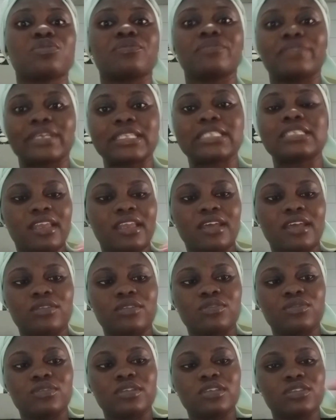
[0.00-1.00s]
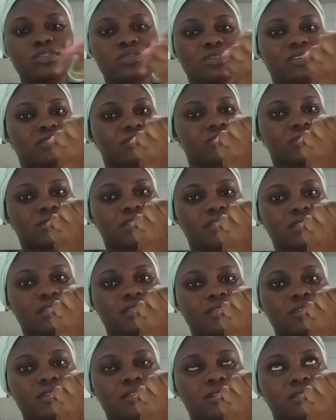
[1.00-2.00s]
of it, and I'll do this one for the
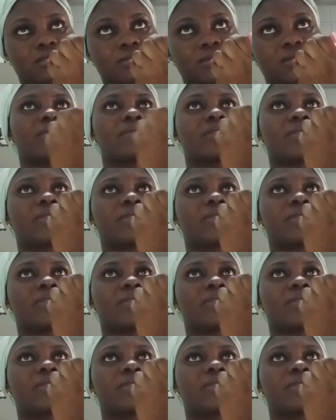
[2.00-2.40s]
thickness.